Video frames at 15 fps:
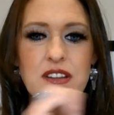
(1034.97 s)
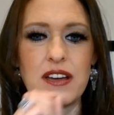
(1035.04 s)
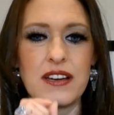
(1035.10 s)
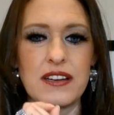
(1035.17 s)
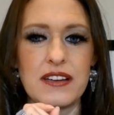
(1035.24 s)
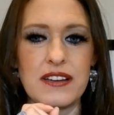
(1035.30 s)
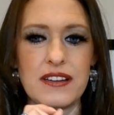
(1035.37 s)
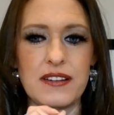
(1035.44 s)

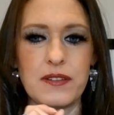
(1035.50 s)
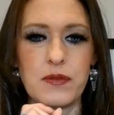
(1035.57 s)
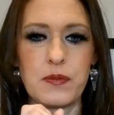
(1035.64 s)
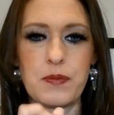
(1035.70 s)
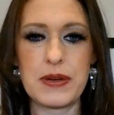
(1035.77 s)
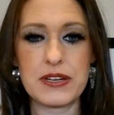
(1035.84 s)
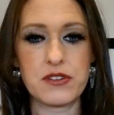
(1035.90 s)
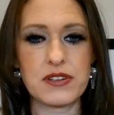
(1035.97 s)

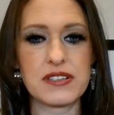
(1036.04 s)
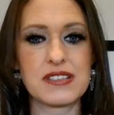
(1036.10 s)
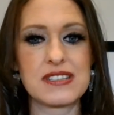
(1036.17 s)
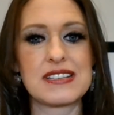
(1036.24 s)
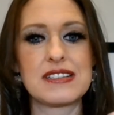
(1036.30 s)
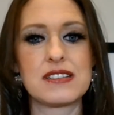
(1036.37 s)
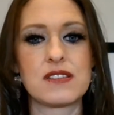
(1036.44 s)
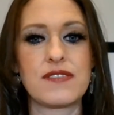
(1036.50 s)
Pinterest
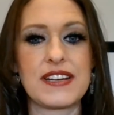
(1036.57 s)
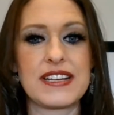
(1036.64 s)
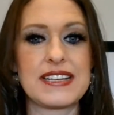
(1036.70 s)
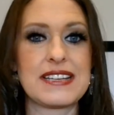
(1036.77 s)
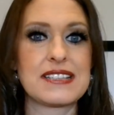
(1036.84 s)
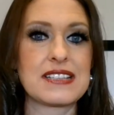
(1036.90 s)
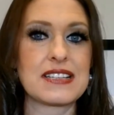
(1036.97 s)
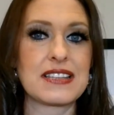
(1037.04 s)
is
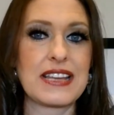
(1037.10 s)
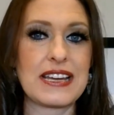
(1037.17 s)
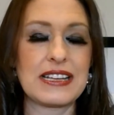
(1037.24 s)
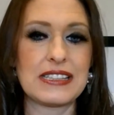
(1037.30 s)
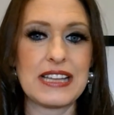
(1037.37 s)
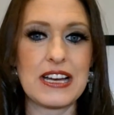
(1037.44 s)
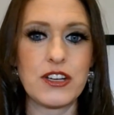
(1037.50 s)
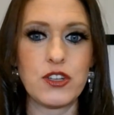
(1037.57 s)
fantastic. They
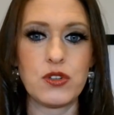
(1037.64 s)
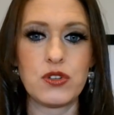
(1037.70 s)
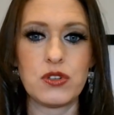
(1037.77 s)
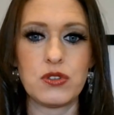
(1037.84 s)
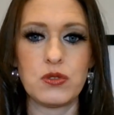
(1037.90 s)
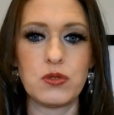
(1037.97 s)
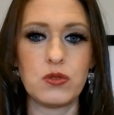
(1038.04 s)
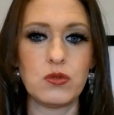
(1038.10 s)
allow you
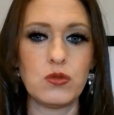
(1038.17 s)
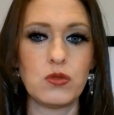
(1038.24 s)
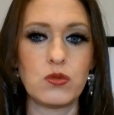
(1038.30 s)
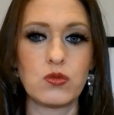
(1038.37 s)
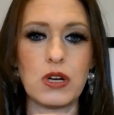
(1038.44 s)
to